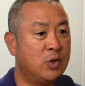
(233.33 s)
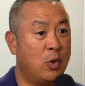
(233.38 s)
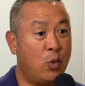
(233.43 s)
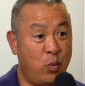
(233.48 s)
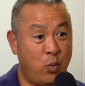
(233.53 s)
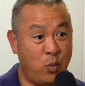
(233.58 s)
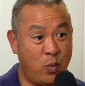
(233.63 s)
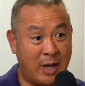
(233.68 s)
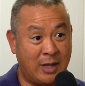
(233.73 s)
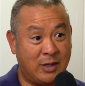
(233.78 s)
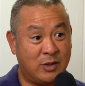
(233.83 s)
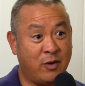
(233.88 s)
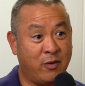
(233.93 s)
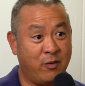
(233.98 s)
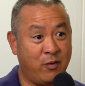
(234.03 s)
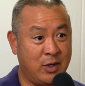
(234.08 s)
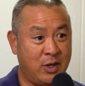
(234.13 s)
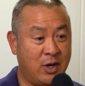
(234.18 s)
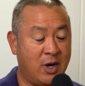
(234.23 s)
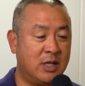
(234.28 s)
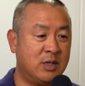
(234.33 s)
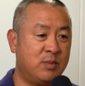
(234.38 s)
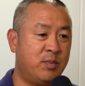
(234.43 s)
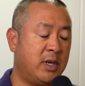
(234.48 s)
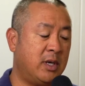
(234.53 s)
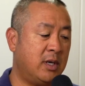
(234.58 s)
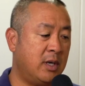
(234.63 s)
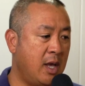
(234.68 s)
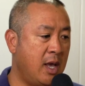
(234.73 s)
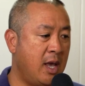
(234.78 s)
So I surf with your
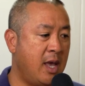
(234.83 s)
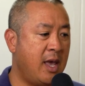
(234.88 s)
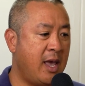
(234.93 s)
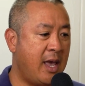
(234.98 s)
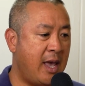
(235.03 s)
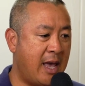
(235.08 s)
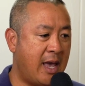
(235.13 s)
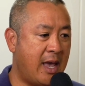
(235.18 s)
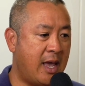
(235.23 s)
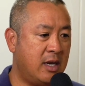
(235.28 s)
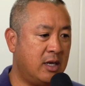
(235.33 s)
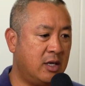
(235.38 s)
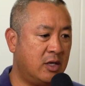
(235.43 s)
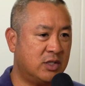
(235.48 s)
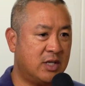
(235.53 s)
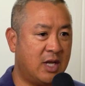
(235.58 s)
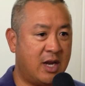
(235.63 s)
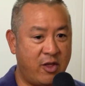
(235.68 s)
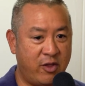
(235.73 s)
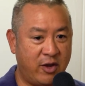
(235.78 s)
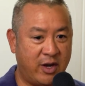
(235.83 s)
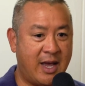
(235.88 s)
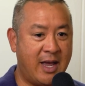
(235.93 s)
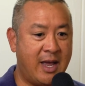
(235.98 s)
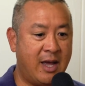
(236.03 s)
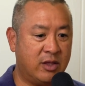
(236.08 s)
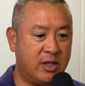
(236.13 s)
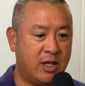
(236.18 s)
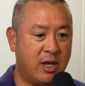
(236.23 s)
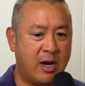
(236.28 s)
husband, and there's another
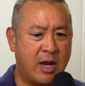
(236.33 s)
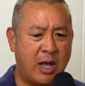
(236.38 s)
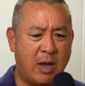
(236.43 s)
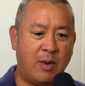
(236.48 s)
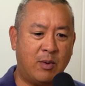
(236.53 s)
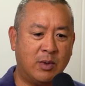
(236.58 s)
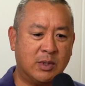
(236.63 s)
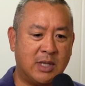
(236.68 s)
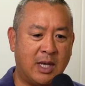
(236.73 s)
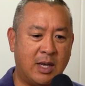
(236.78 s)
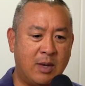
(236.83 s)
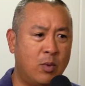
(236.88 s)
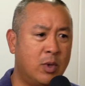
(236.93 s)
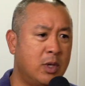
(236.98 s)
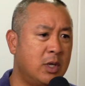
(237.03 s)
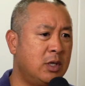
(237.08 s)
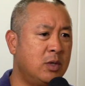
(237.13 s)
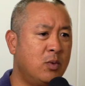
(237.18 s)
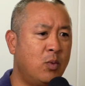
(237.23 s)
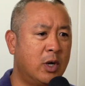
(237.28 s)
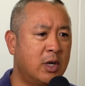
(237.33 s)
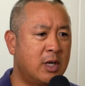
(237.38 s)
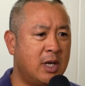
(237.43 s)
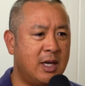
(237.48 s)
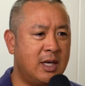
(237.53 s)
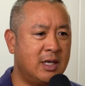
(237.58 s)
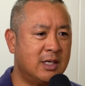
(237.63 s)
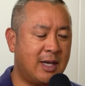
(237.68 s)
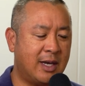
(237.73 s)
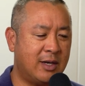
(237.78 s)
guy out there, and I would say, "What, you
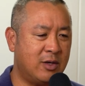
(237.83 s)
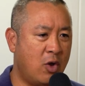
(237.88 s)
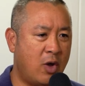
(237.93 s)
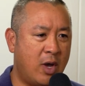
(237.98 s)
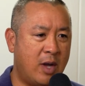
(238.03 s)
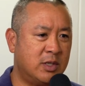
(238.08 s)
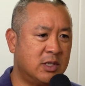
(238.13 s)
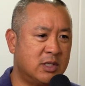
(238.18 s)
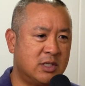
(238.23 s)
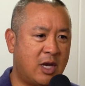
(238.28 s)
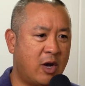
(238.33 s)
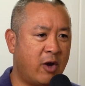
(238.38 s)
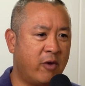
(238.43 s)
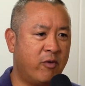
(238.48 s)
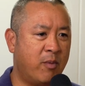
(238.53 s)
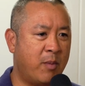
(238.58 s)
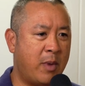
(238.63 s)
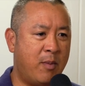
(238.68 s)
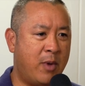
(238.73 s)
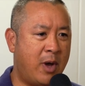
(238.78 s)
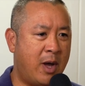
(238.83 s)
working?" He's like, "No, I'm just caring for my